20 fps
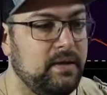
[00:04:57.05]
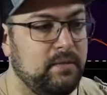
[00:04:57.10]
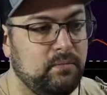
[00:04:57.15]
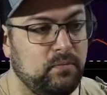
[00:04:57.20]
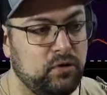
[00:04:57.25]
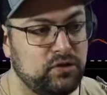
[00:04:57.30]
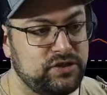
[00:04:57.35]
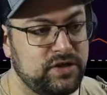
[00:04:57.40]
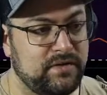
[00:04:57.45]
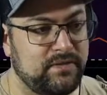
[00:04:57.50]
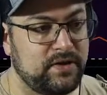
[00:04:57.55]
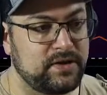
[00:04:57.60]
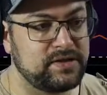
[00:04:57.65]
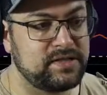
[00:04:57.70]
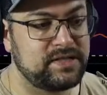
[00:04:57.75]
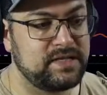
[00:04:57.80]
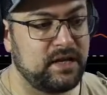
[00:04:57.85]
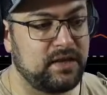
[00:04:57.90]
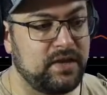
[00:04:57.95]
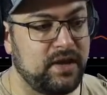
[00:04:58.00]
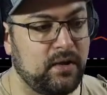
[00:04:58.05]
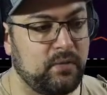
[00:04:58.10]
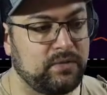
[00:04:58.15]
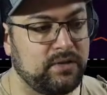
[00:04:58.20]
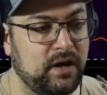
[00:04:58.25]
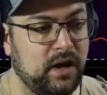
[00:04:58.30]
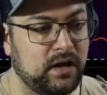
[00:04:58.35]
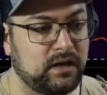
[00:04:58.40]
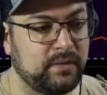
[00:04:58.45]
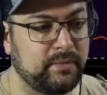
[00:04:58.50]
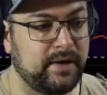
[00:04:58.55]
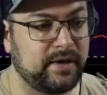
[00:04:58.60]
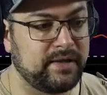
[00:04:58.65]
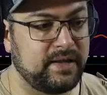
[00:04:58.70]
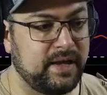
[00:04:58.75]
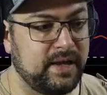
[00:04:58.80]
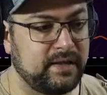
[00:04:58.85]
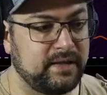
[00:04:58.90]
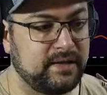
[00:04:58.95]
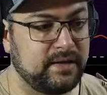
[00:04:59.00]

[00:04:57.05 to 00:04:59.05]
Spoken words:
Bullish divergence still there. We talked about that.